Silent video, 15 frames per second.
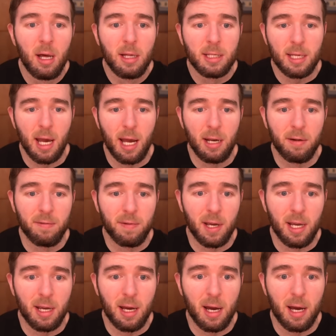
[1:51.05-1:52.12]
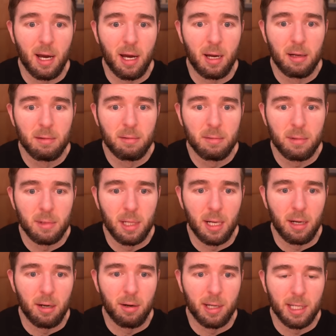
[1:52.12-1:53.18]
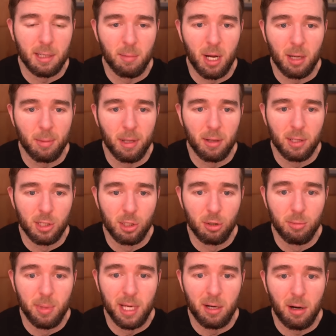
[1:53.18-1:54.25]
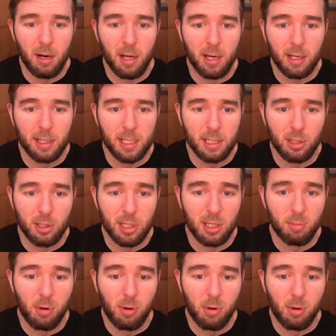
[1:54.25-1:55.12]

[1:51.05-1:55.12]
It's kind of a, uh, I don't know, I guess I'm not gonna be able to zoom in on it because it's just his